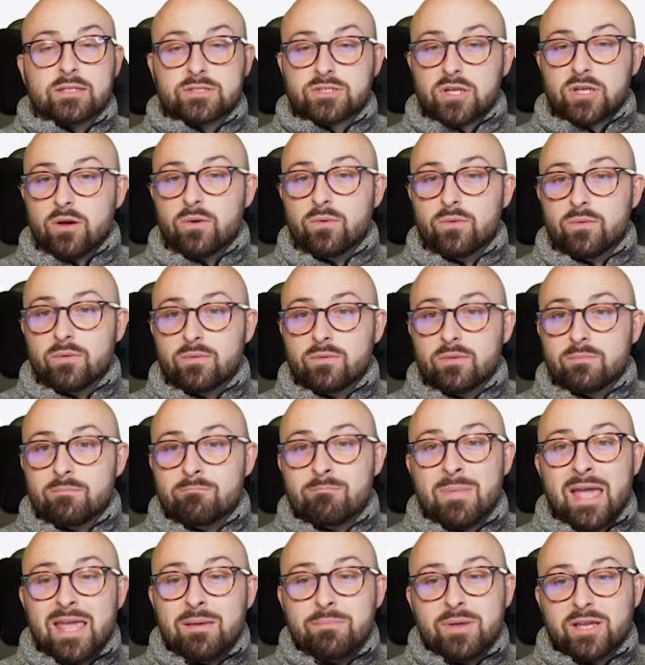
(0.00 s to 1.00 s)
So
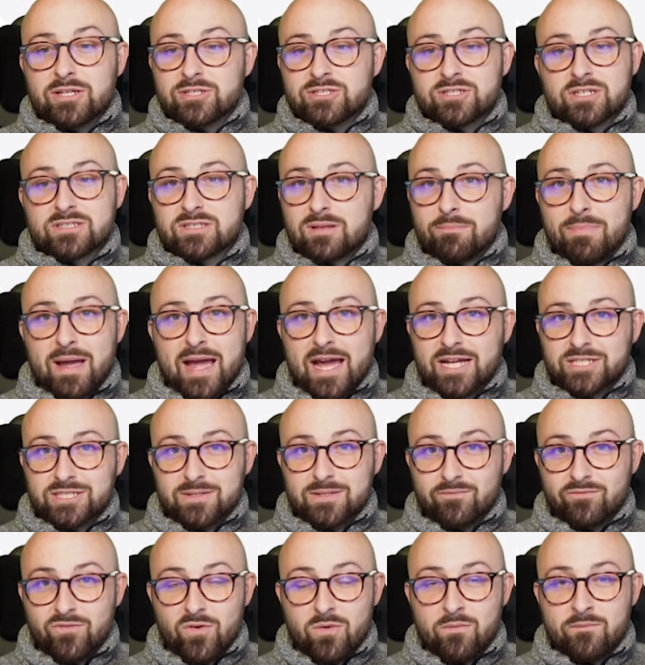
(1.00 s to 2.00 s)
maybe it's just a
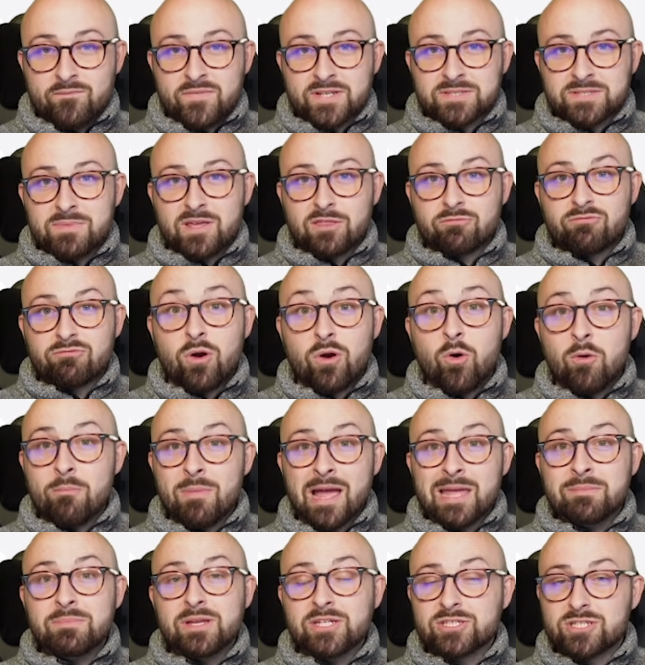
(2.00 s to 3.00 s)
patch in form for Smith Rowe, or
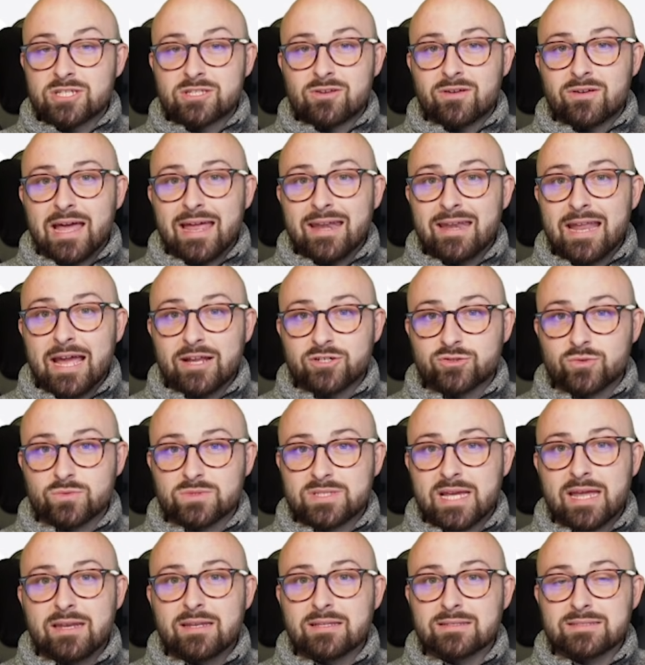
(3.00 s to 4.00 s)
maybe he's just got that
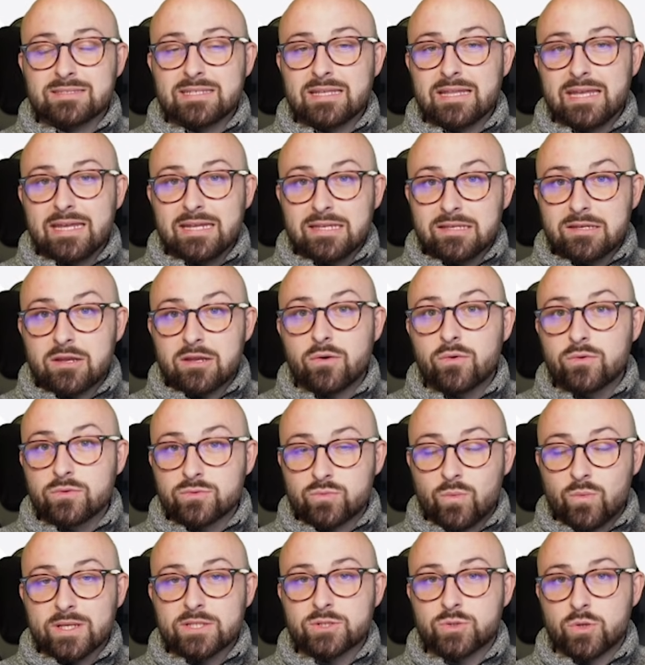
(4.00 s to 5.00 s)
natural tendency that he
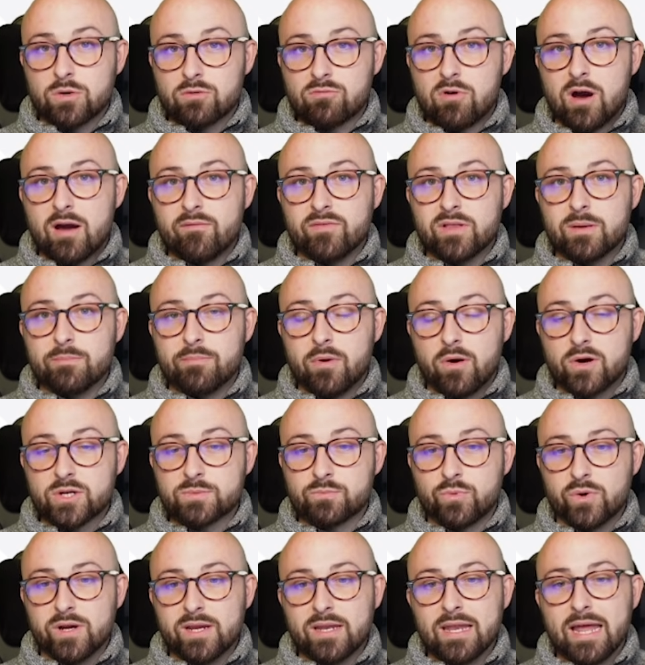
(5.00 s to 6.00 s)
knows when to arrive in the
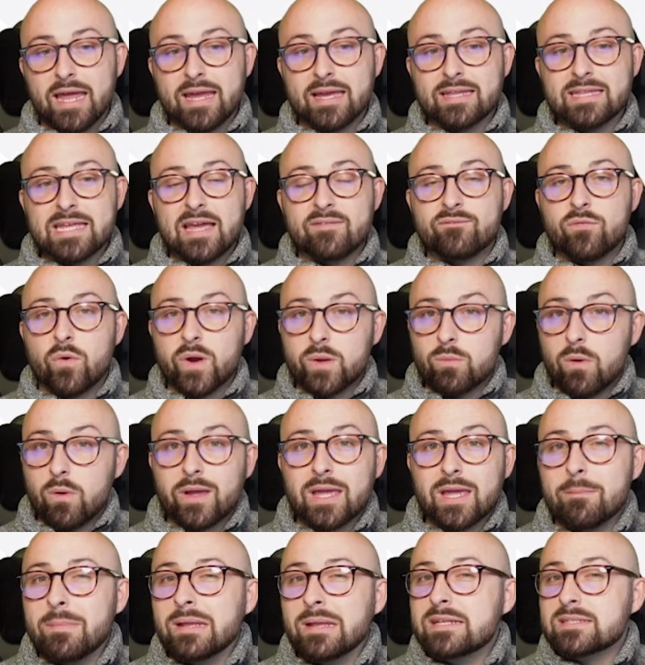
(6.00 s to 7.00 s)
box pretty late, and therefore he
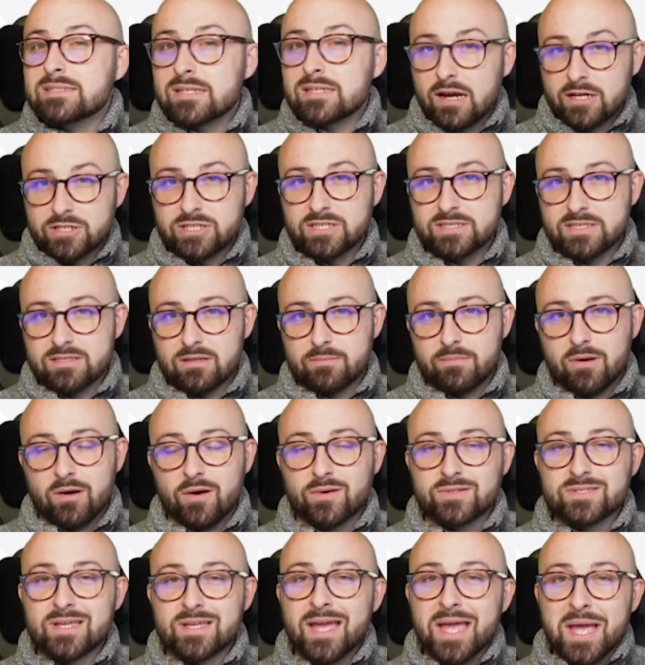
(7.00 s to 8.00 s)
won't get many touches in the
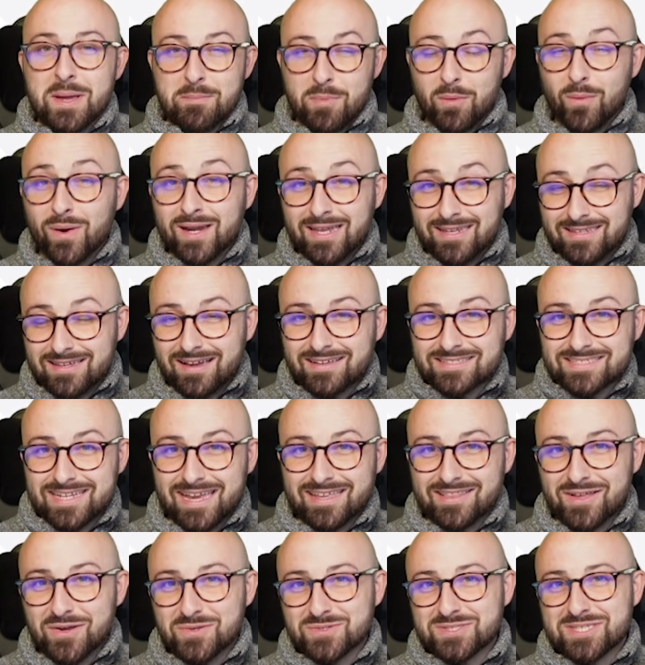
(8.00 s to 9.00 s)
box. But when he does
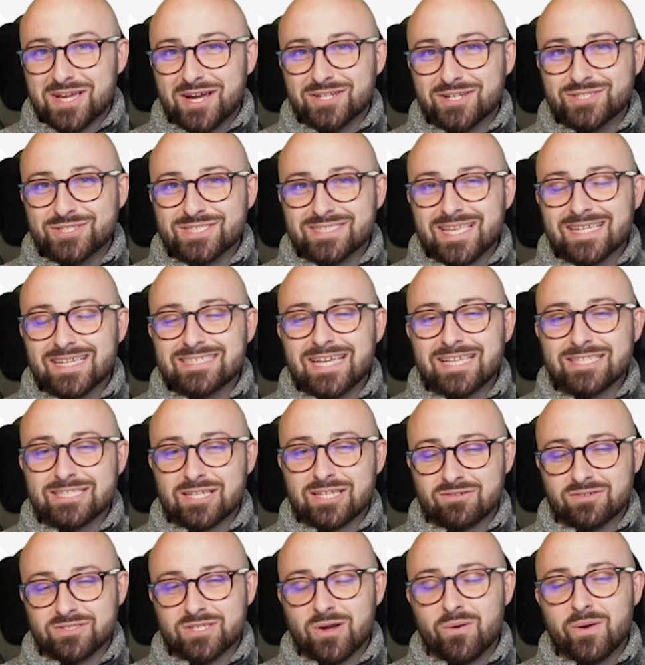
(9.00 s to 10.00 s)
get those touches, they
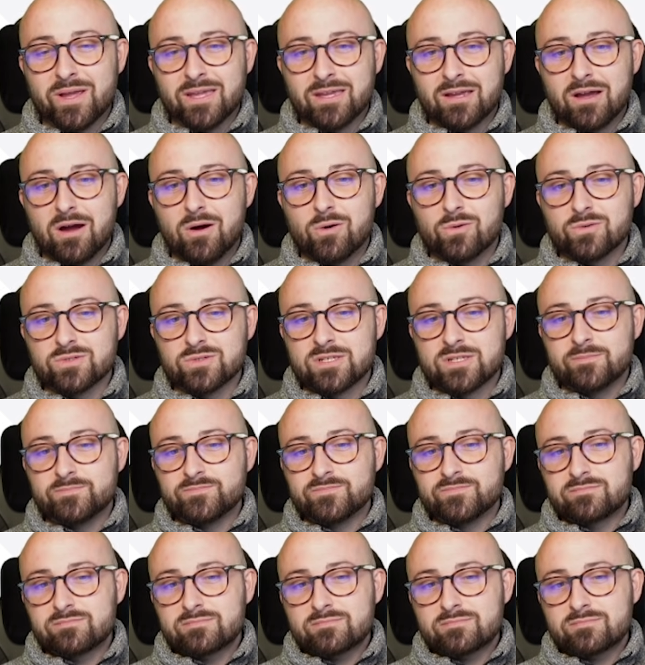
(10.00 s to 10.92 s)
tend to result in goals.